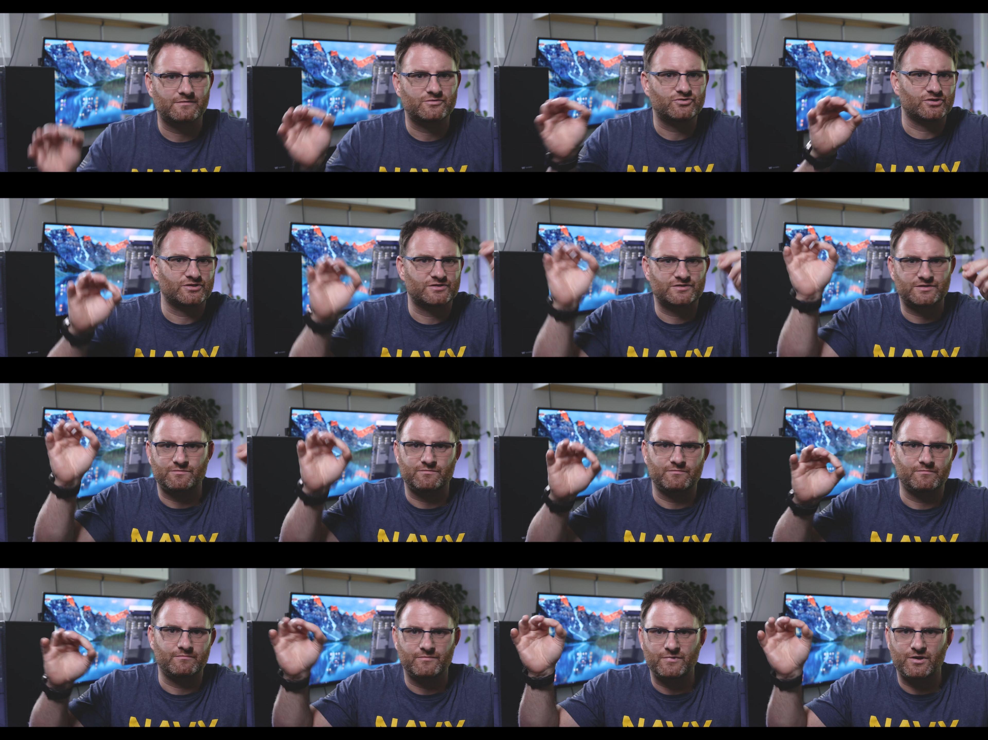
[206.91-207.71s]
just
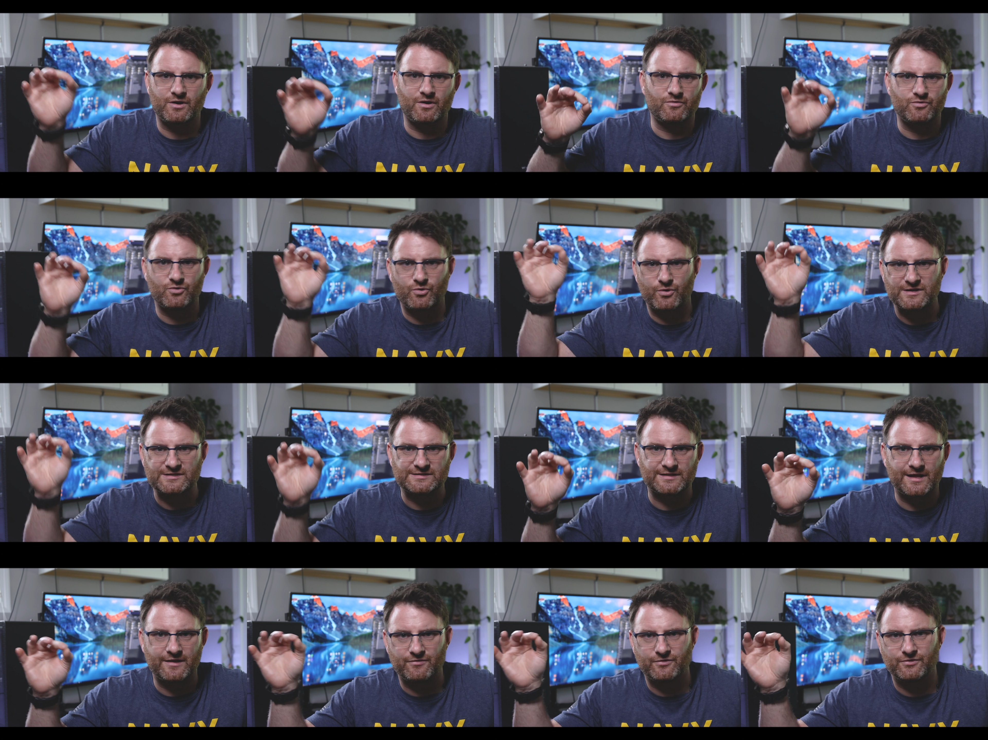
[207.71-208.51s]
some
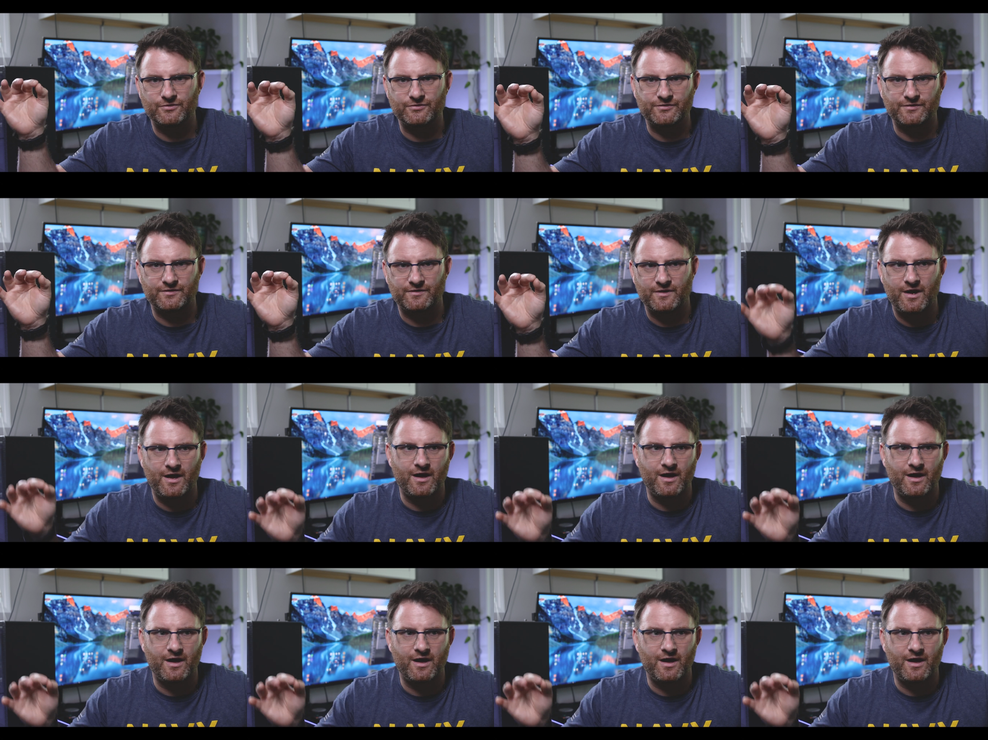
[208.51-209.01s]
noise levels